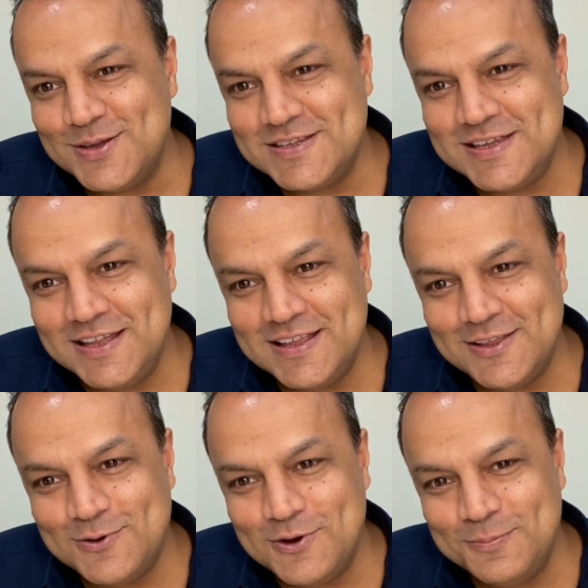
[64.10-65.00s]
can see there's
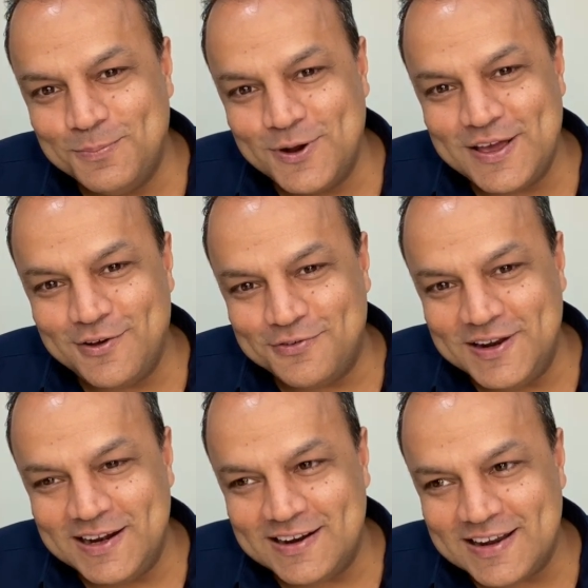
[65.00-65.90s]
a whole bouquet of
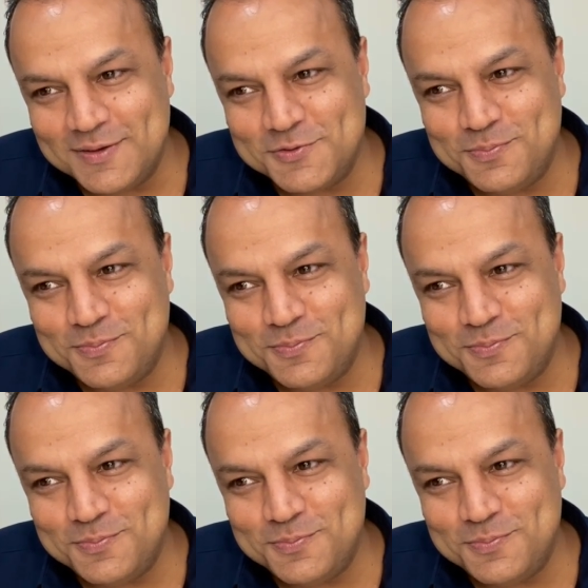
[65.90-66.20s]
data types